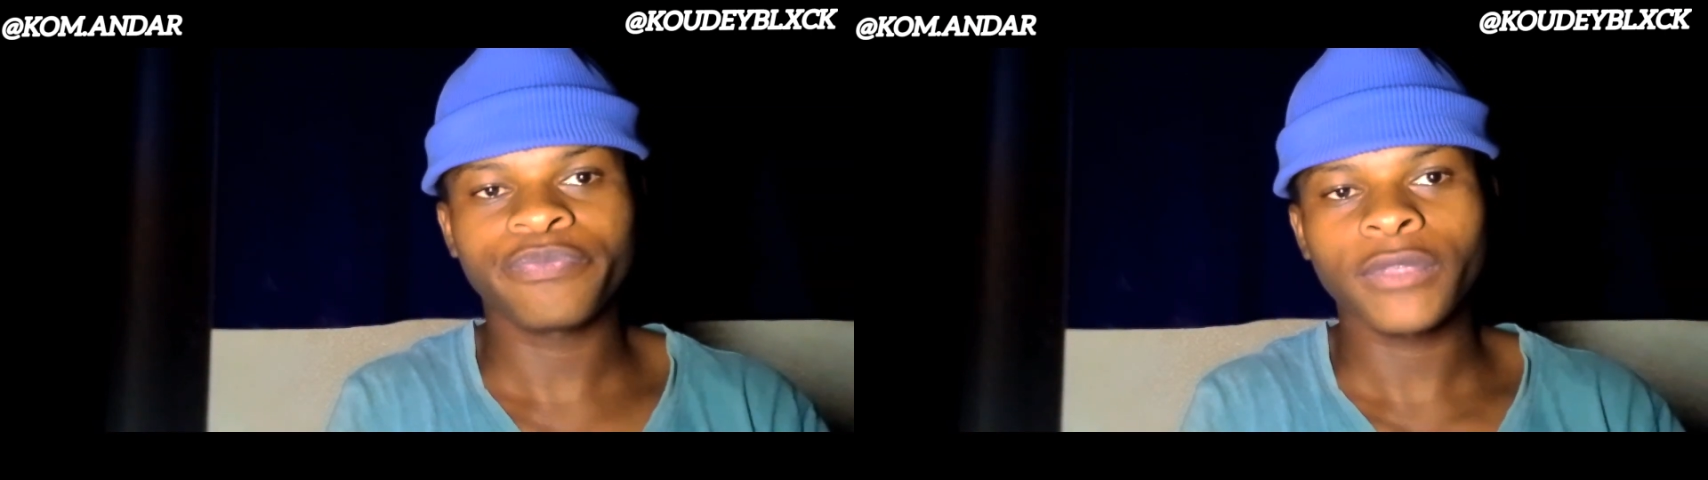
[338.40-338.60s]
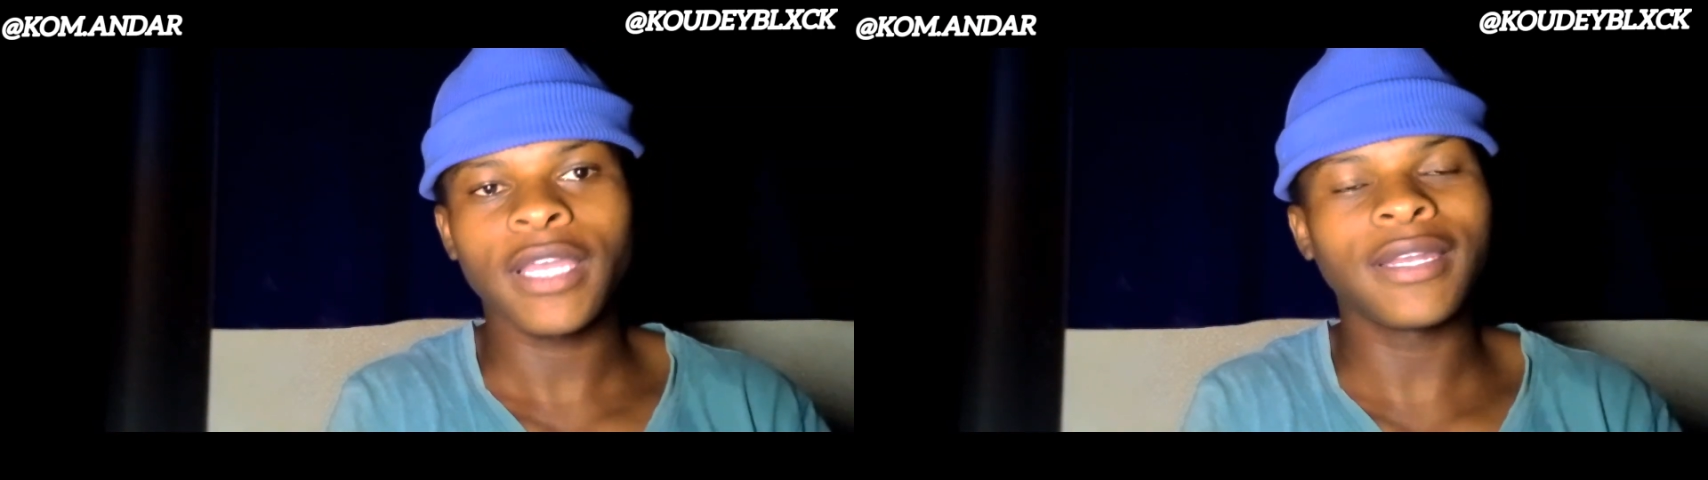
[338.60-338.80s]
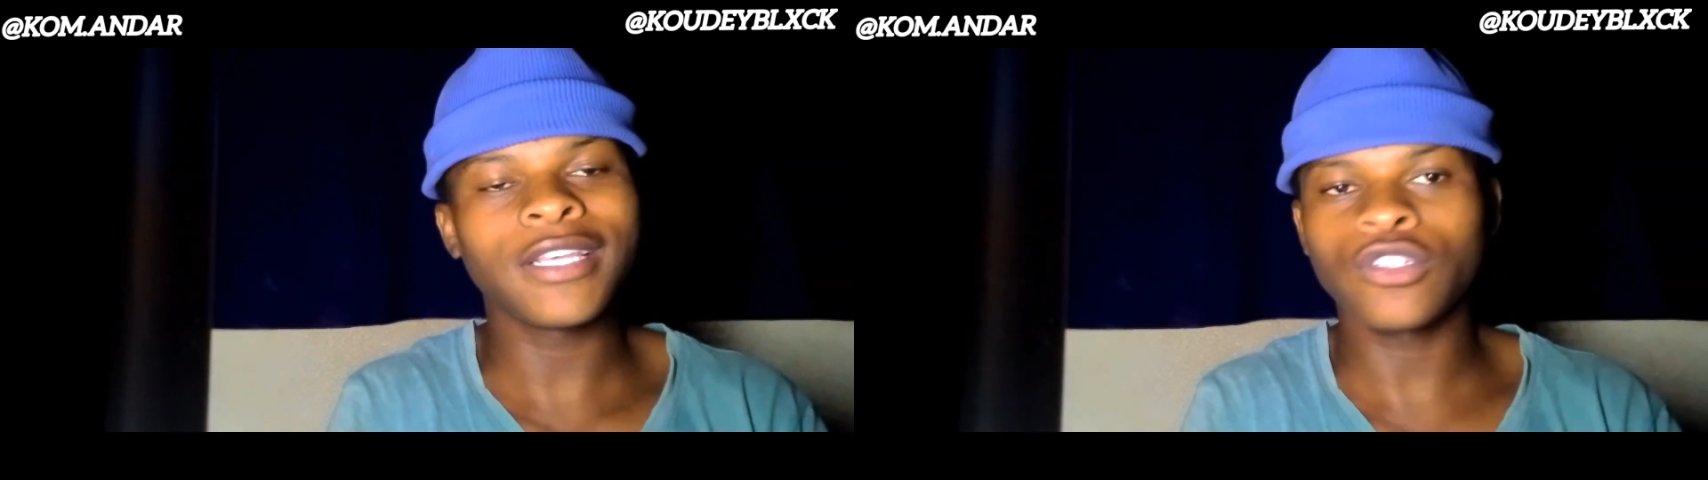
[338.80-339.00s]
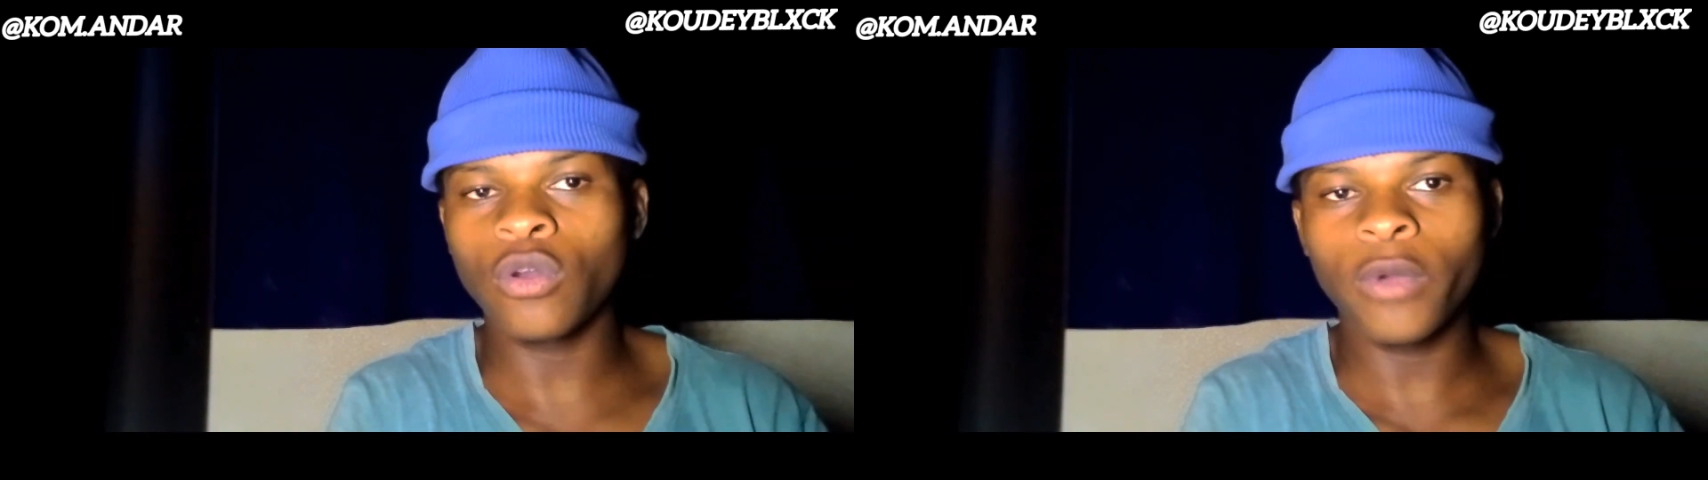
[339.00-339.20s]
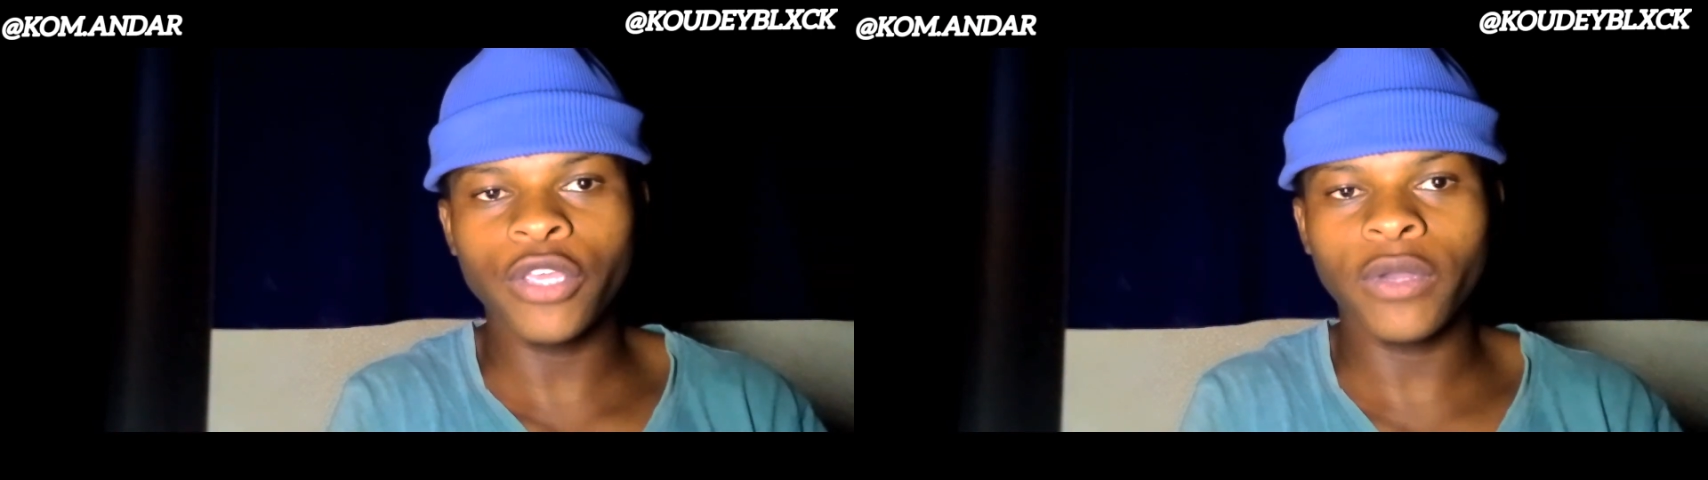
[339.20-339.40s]
There's no way
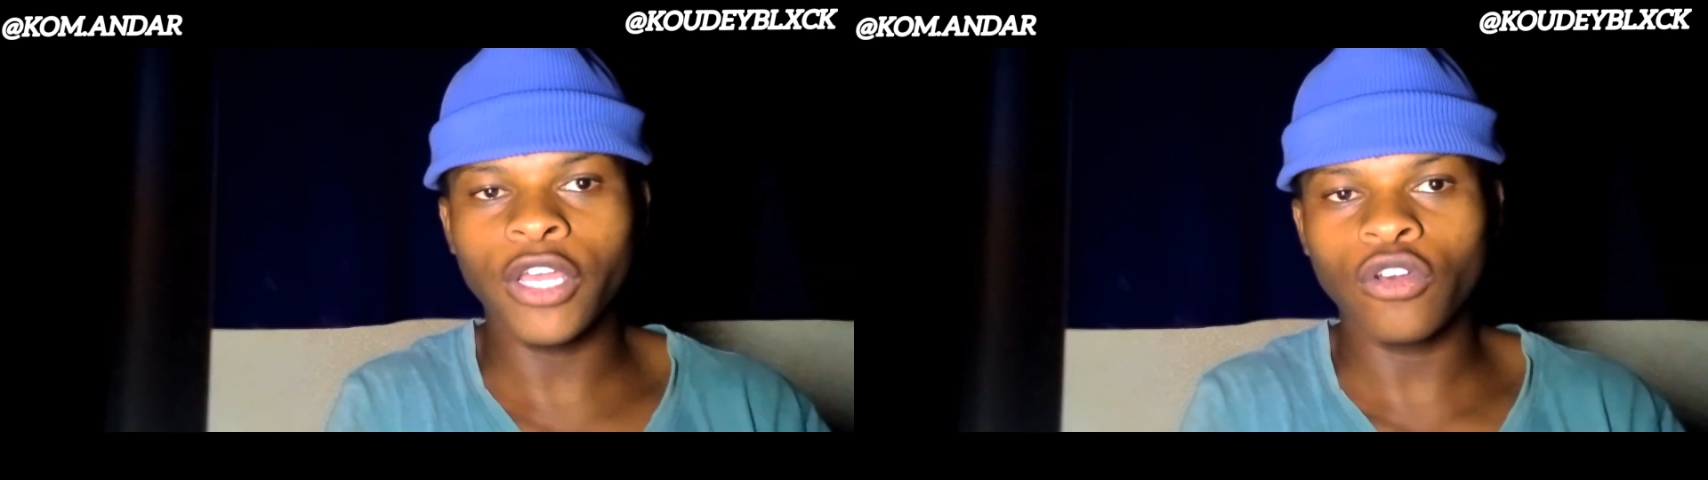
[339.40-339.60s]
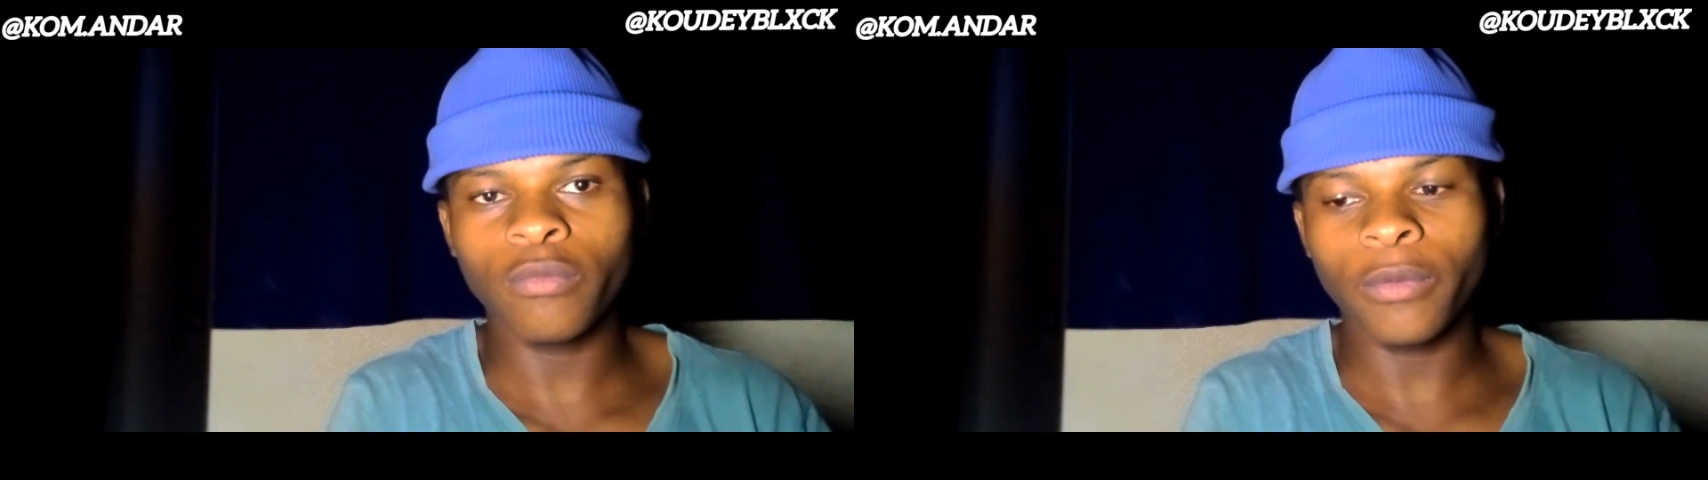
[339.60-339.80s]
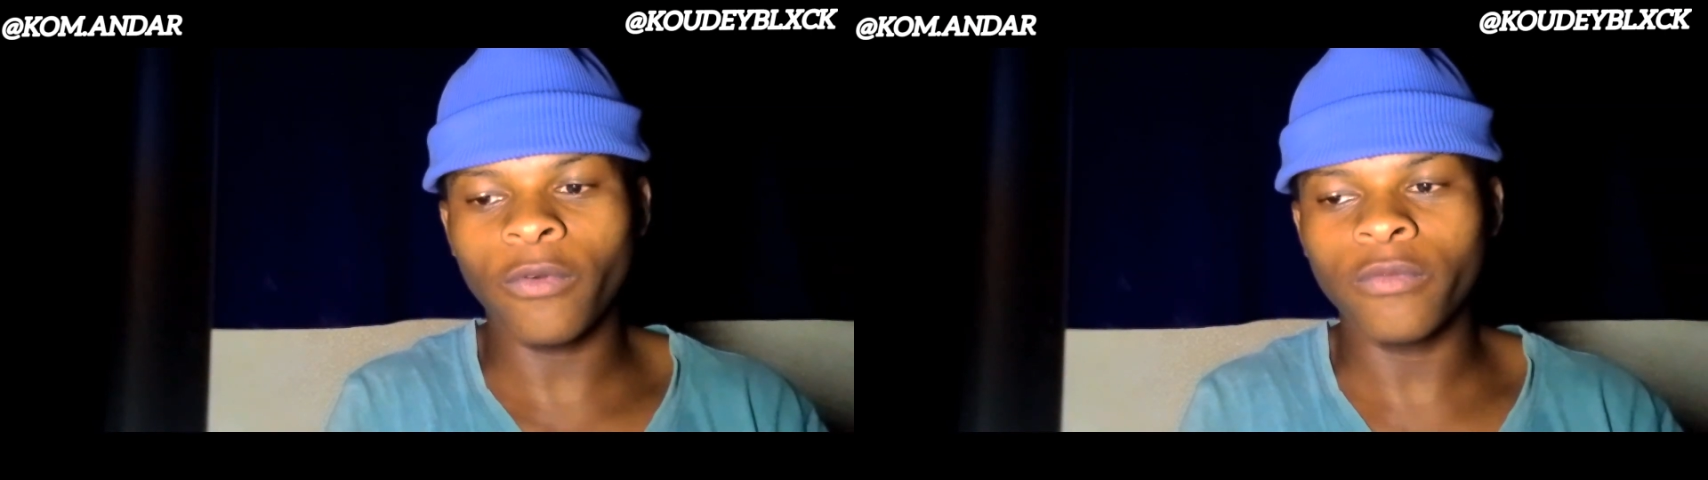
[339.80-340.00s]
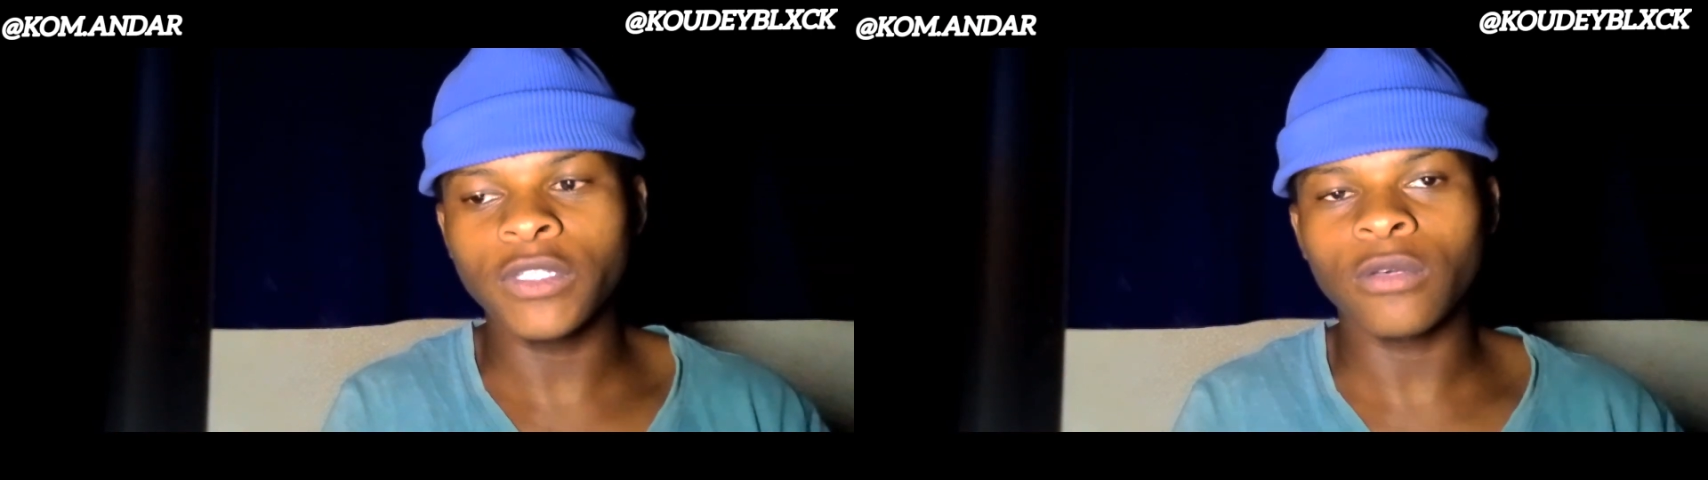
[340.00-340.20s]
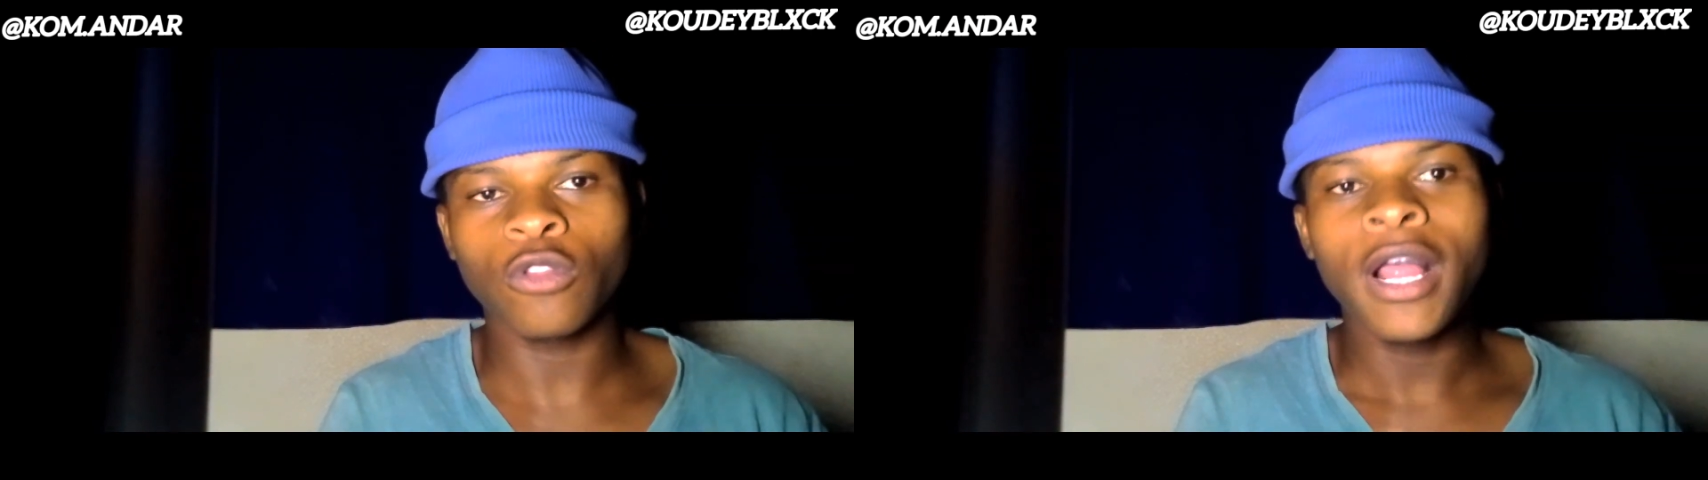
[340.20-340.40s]
you cannot be profitable.